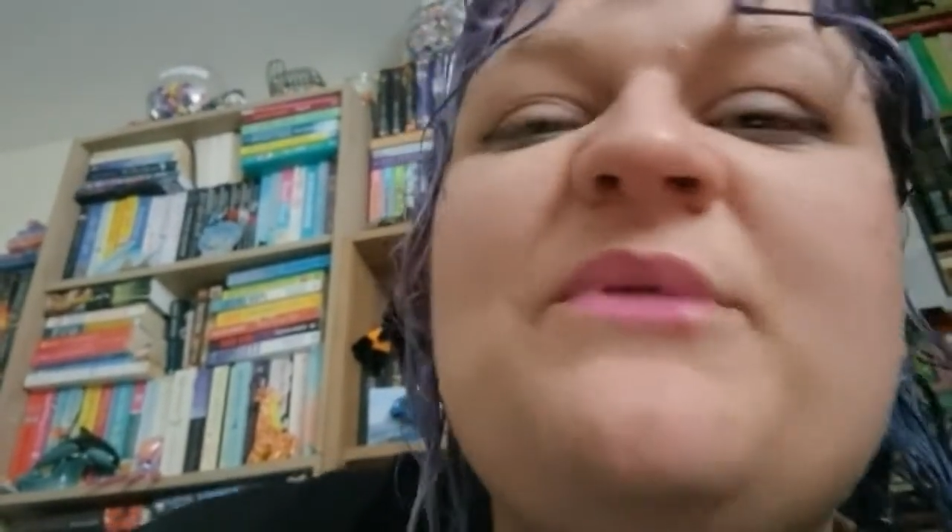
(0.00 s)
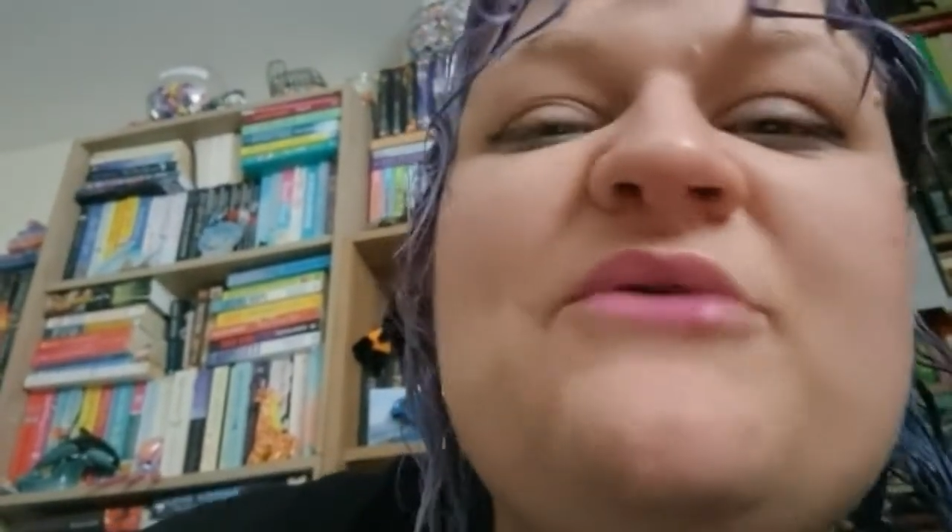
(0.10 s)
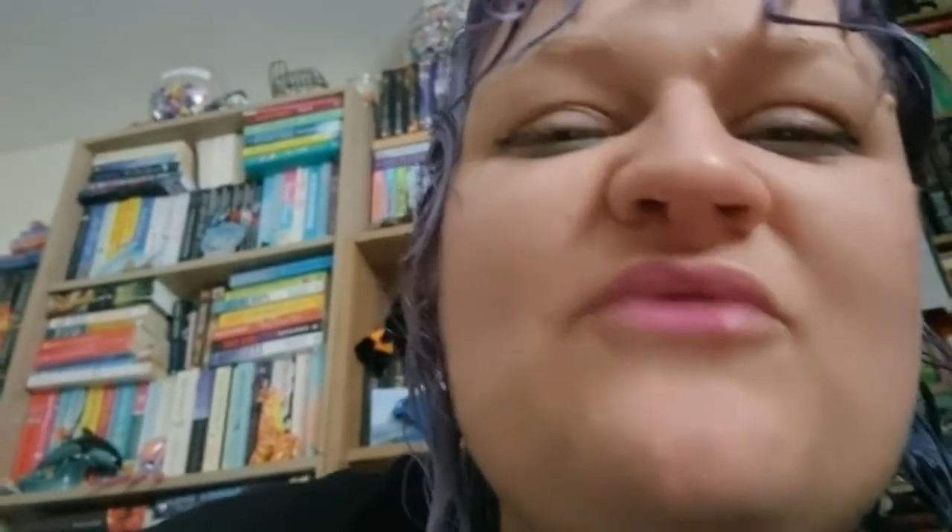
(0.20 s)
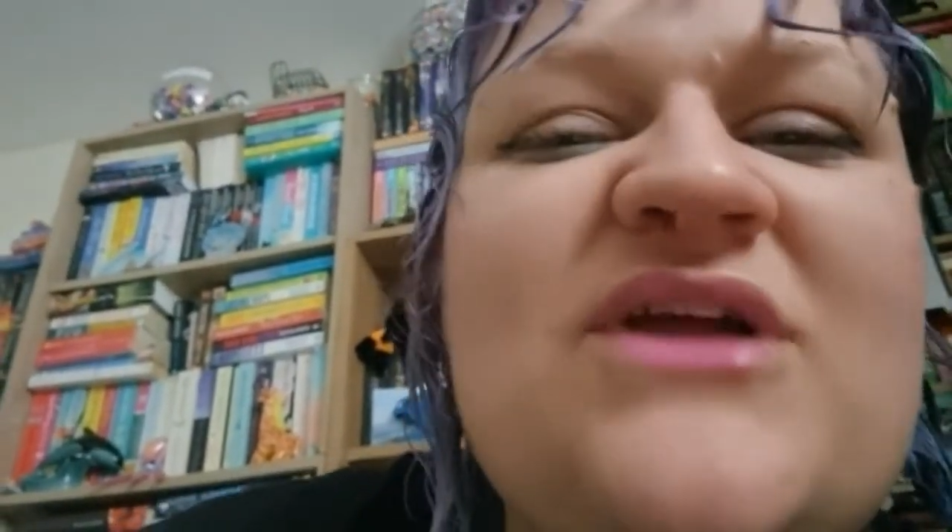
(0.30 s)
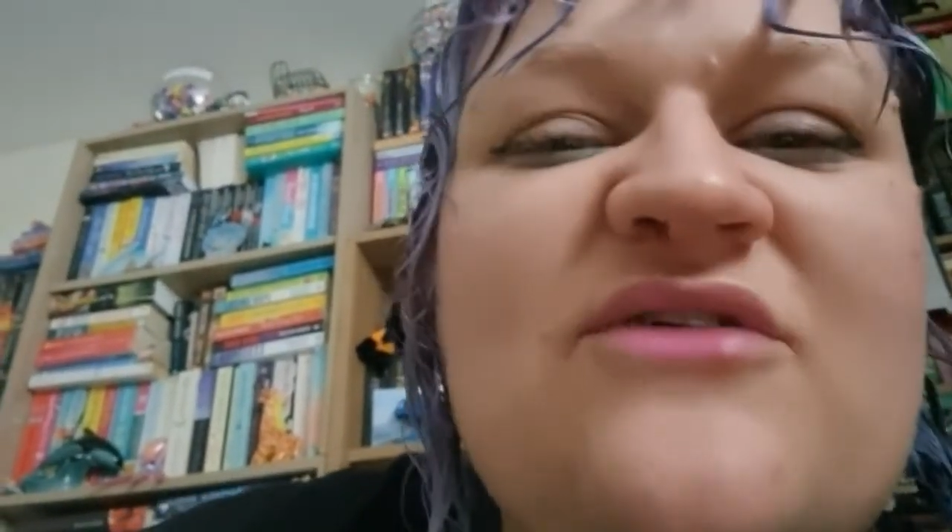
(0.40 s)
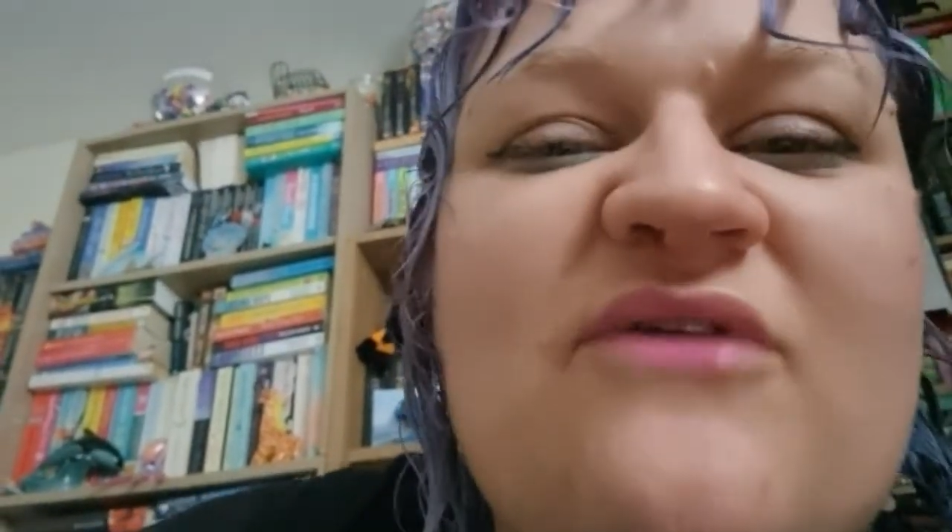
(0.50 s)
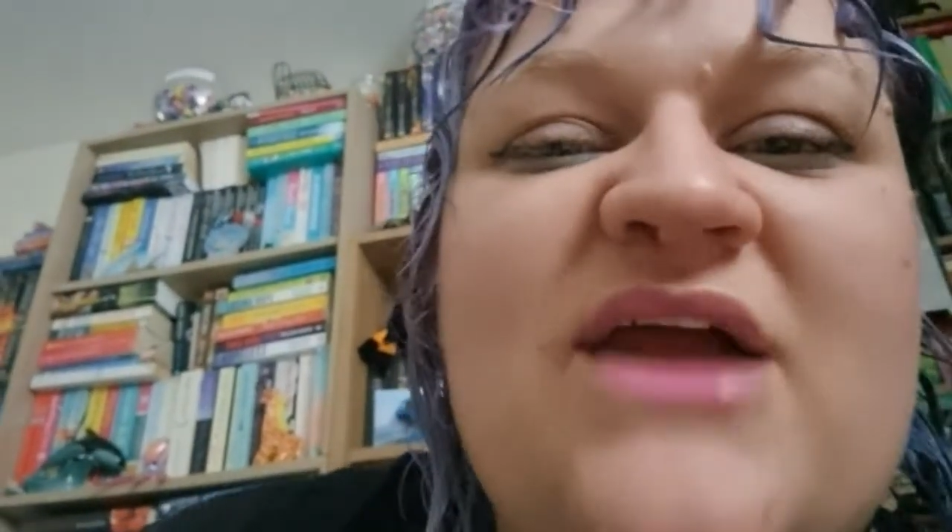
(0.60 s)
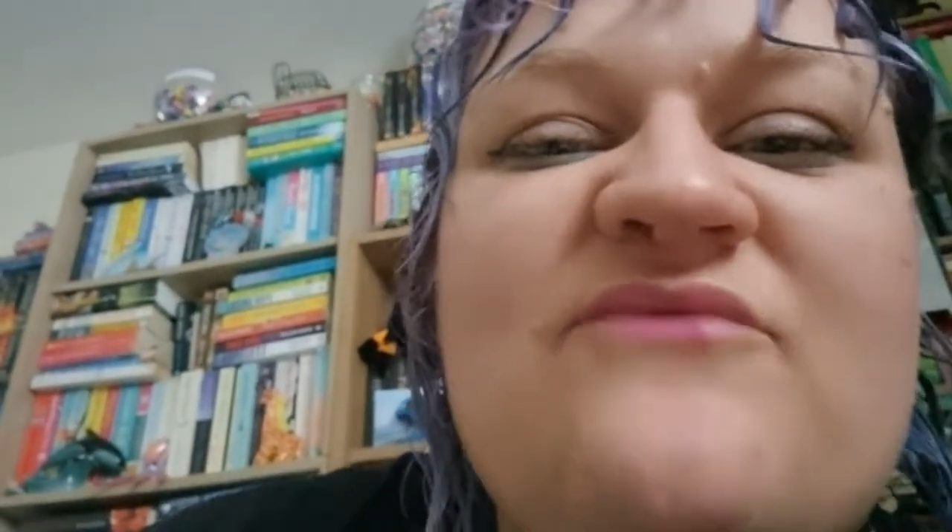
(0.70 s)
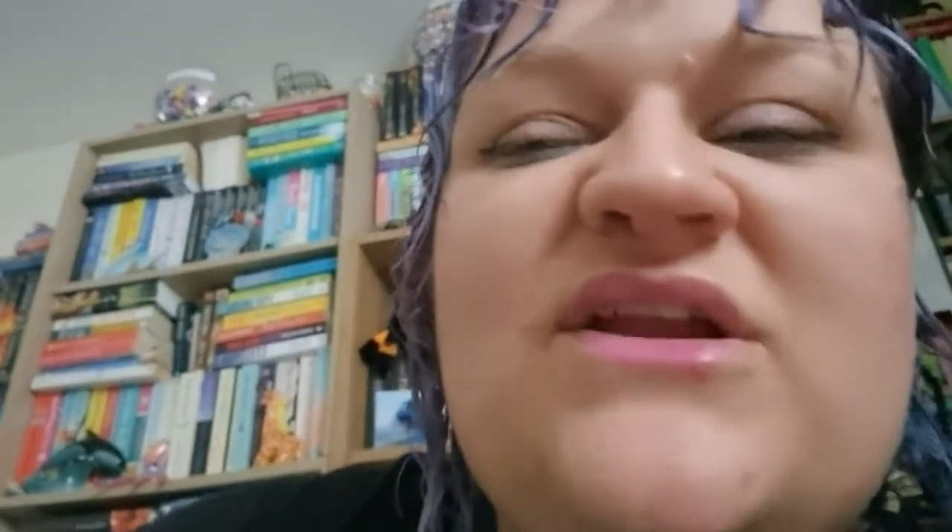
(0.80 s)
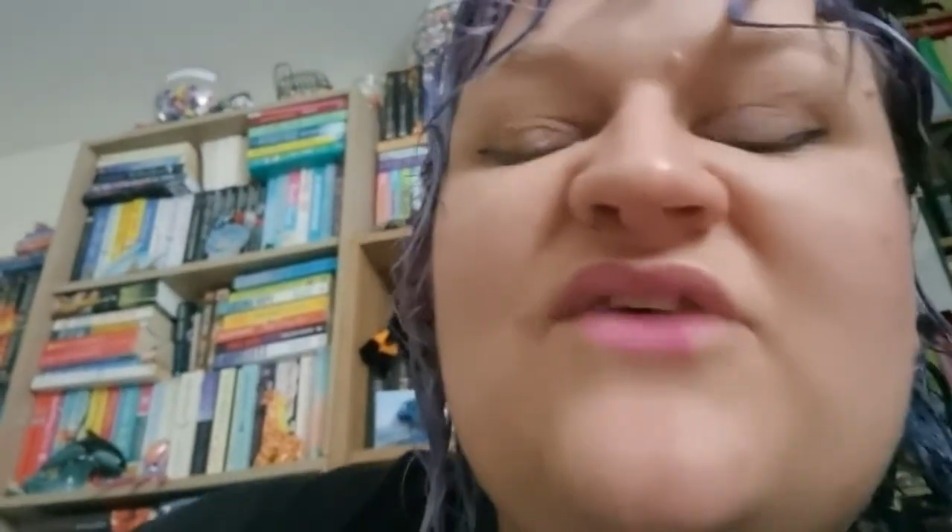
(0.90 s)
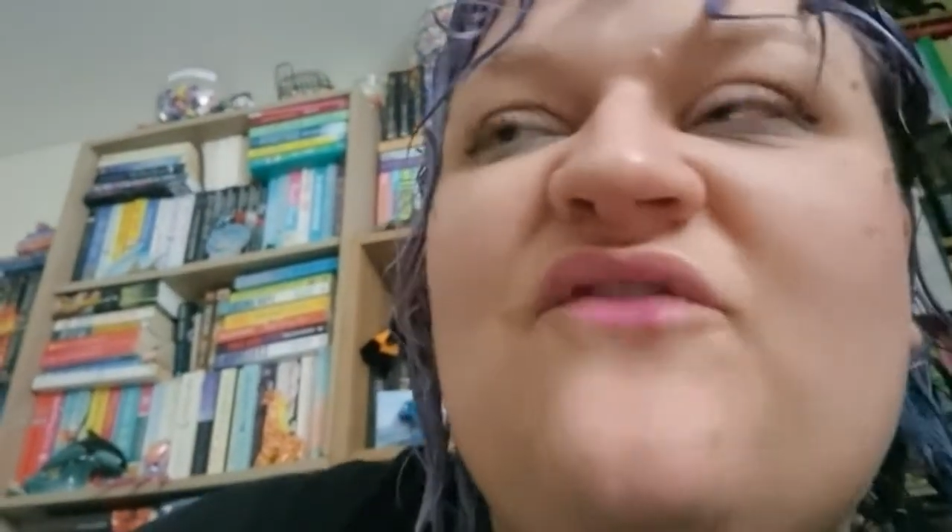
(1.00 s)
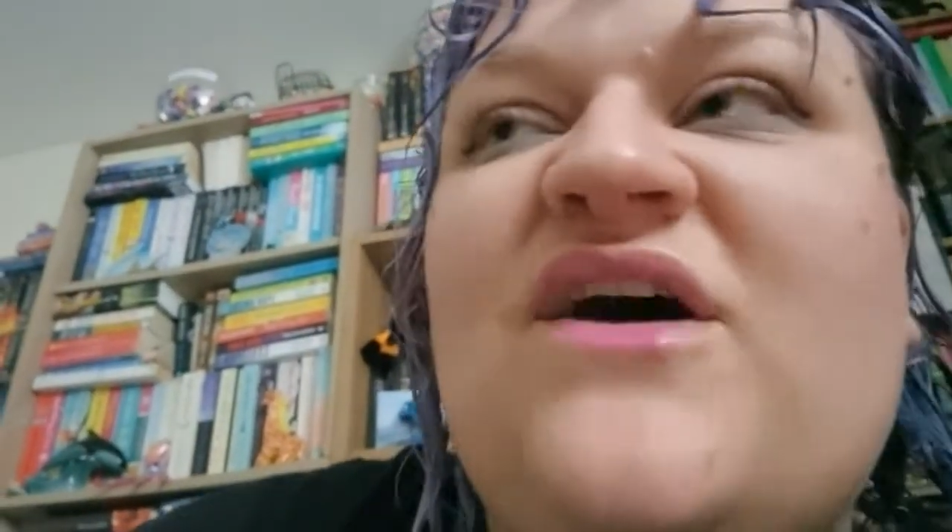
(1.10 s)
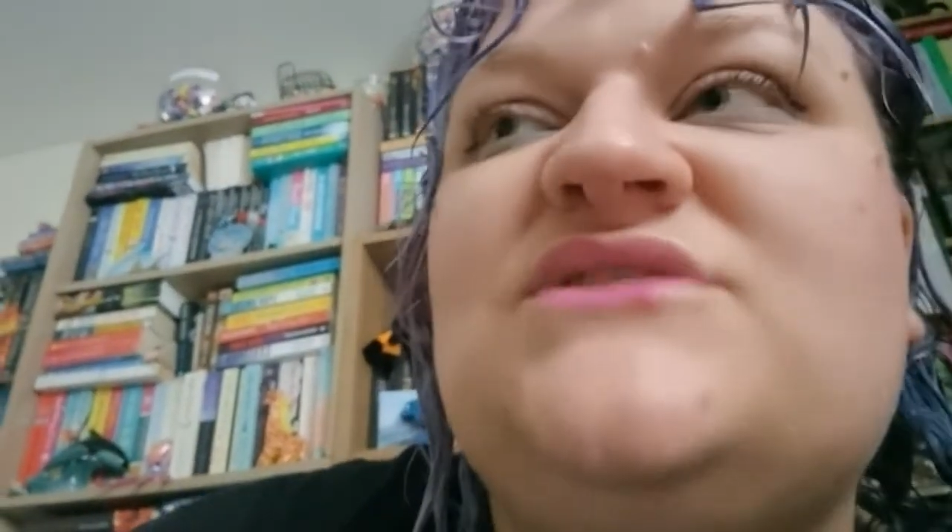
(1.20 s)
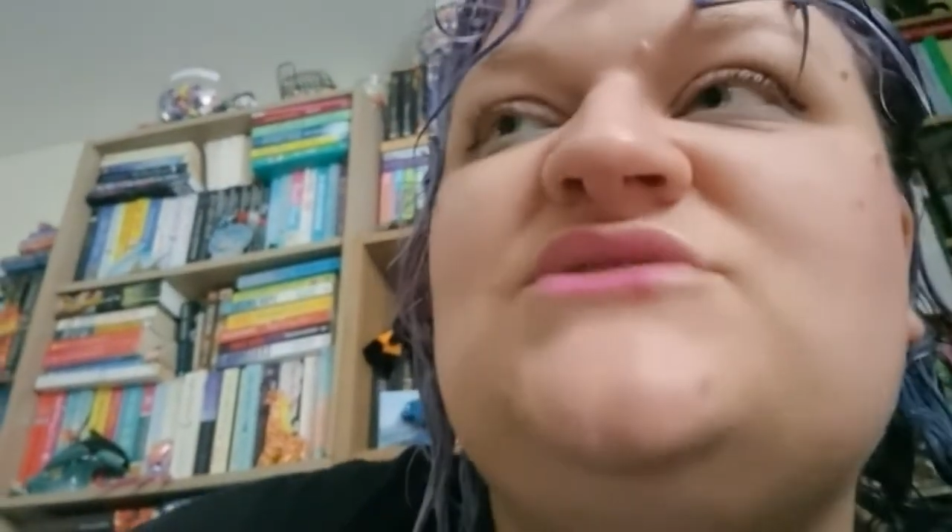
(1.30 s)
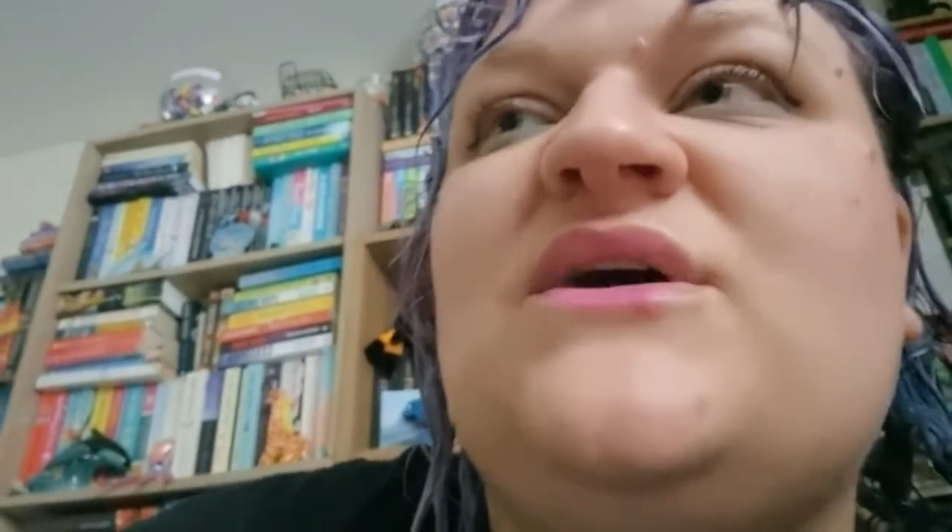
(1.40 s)
It'll be really great and really
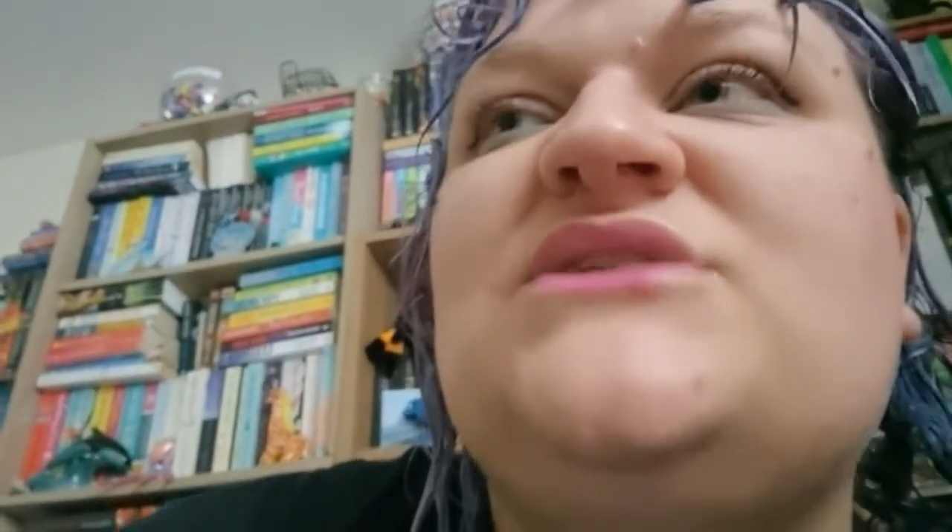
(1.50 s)
fun to